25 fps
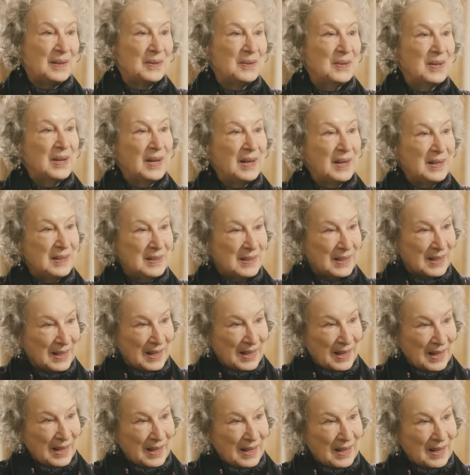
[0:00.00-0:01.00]
Okay.
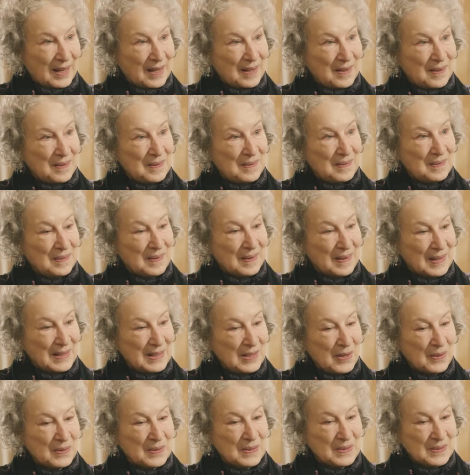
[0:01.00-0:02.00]
I
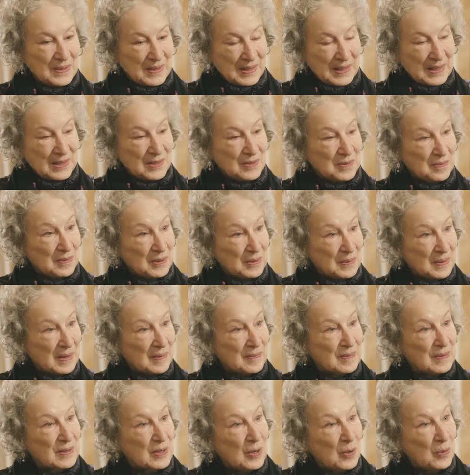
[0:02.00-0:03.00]
noticed that each of you
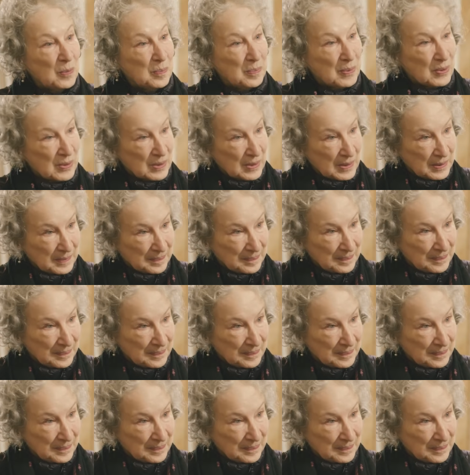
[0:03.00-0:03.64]
have a notebook.